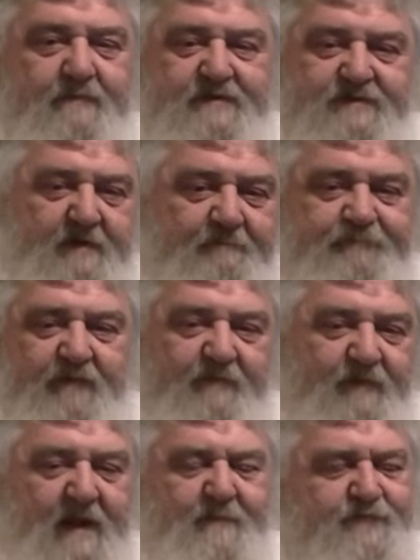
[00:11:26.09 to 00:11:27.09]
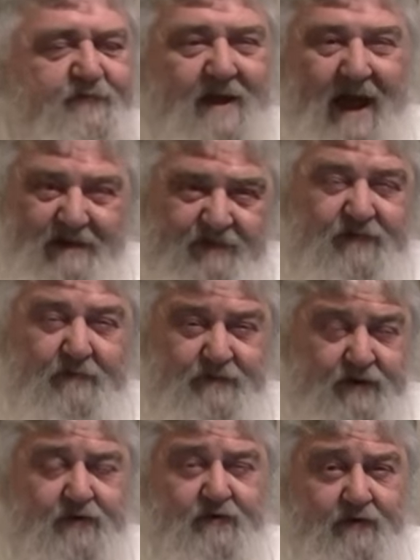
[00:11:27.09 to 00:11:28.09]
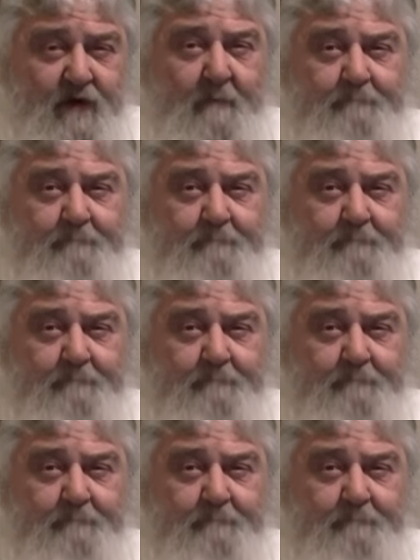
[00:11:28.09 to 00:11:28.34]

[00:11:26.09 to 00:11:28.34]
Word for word: but the flavors are kind of subdued.